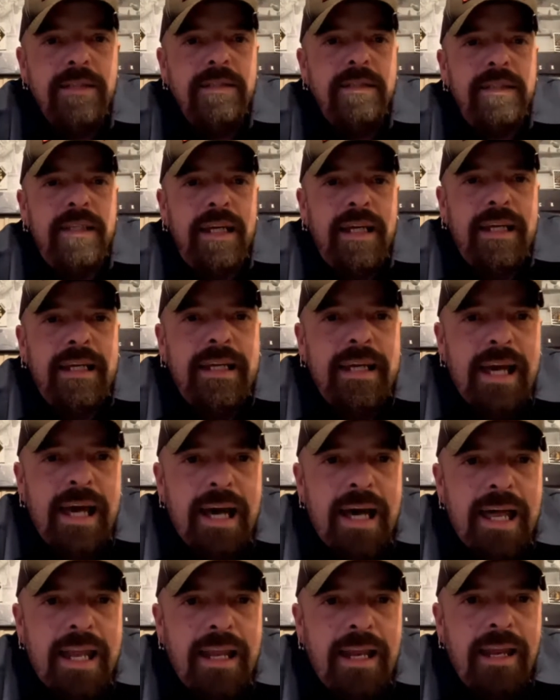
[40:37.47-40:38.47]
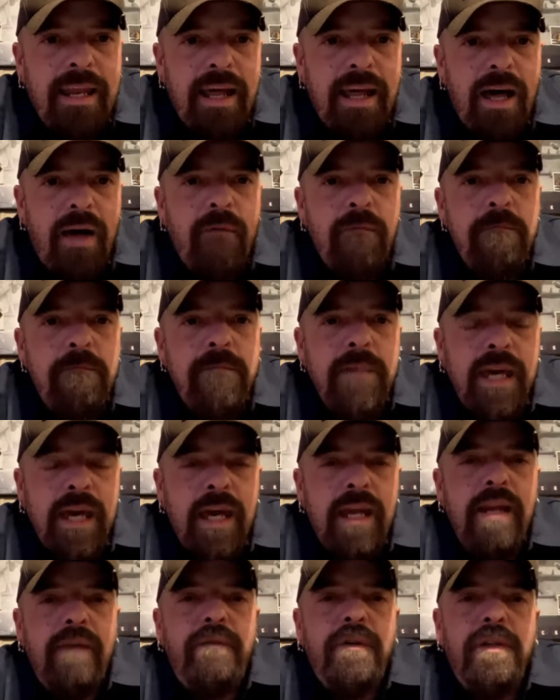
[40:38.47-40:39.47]
You gotta love
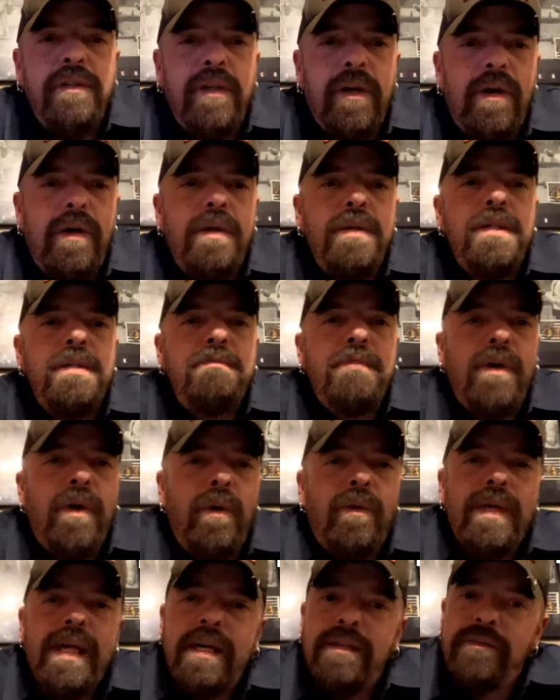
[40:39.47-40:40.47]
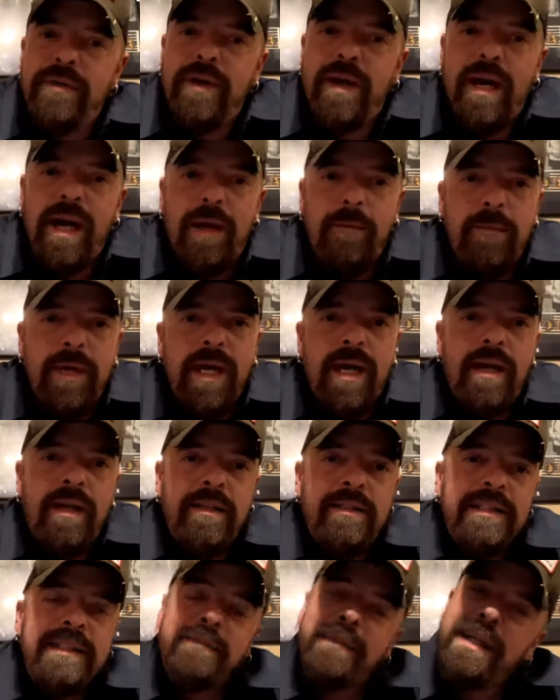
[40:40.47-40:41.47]
meat if you're going to smoke. That's right,
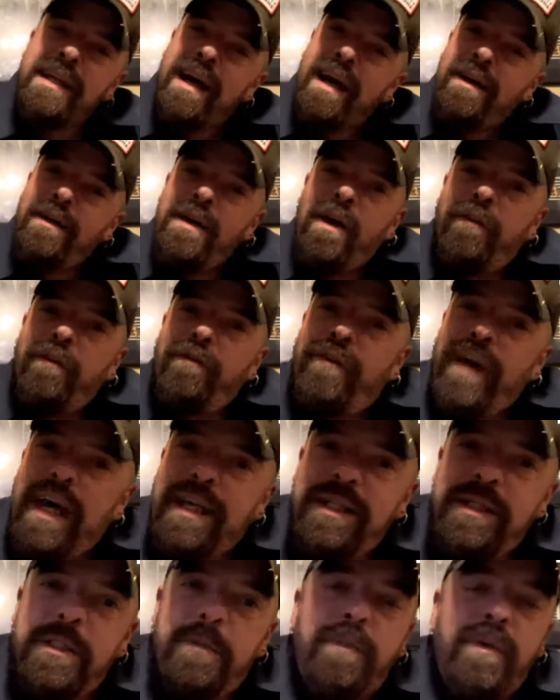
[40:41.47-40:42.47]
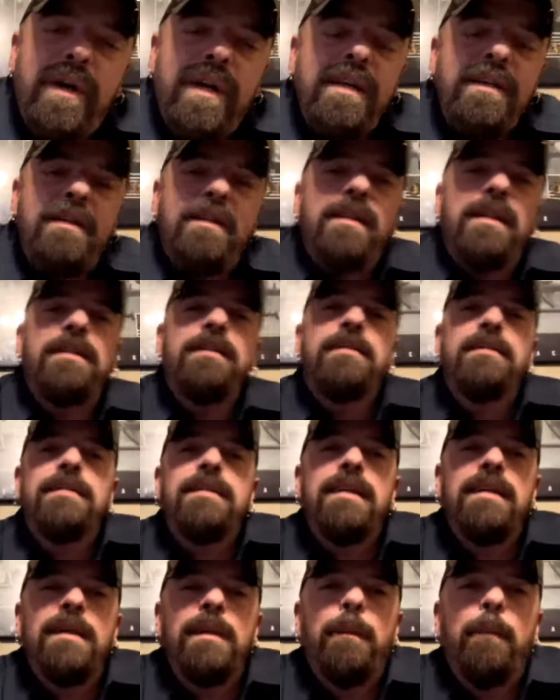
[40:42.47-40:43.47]
man. I mean, I don't know. Veggies are pretty good.
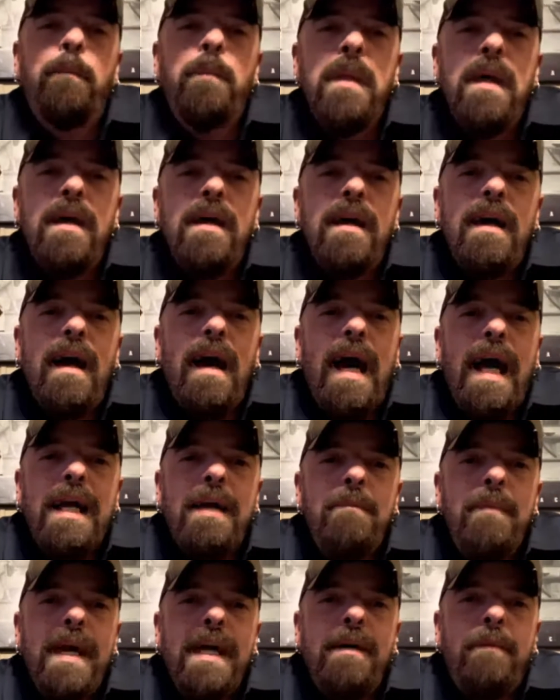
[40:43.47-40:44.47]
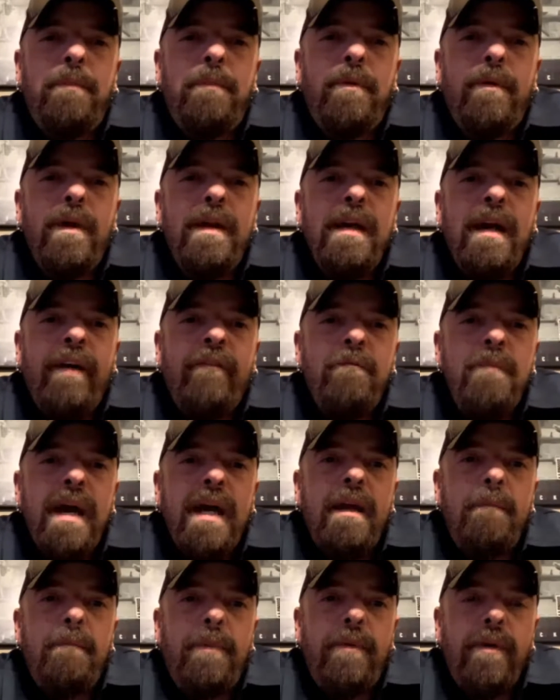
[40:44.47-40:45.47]
I've made
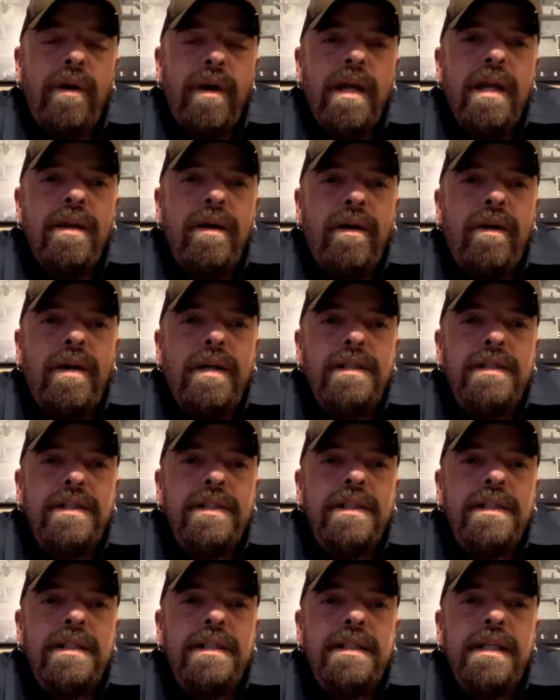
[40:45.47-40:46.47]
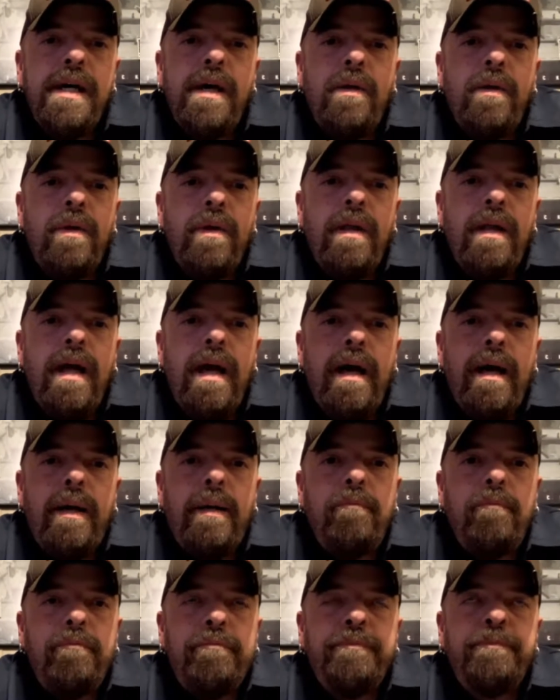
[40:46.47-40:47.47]
a pretty darn good
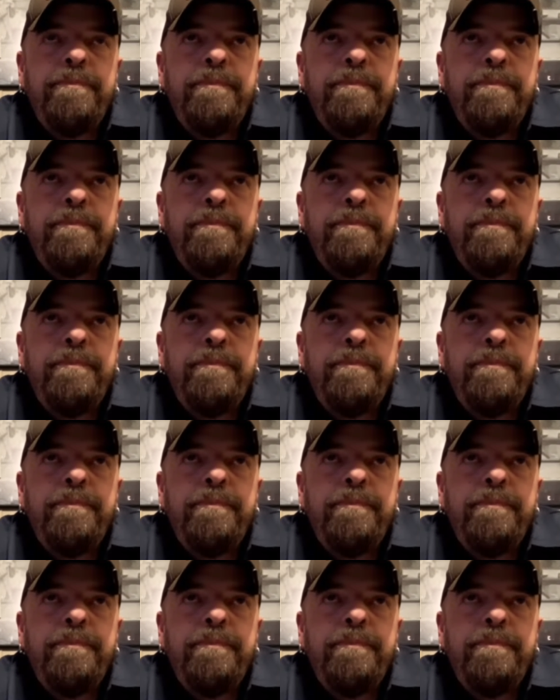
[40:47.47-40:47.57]
little